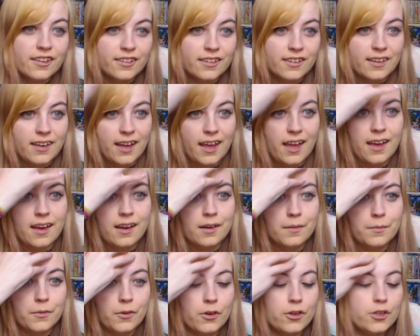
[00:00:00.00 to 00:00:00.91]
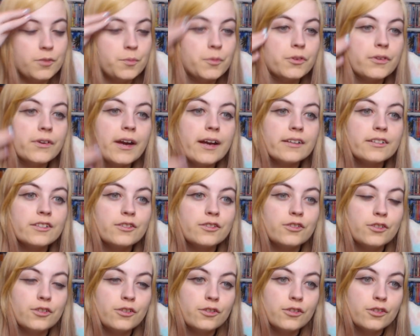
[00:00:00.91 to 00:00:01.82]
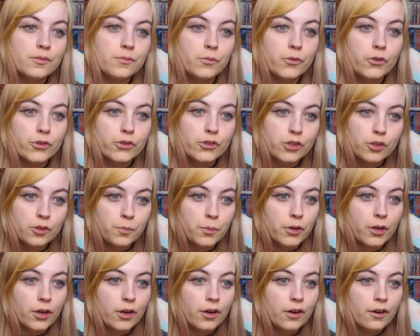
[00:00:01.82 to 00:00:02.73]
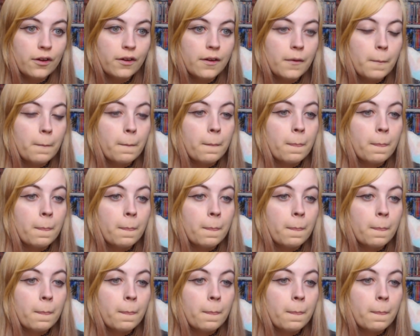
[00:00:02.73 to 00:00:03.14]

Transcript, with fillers: today I'm going to be reacting to some more Supergirl.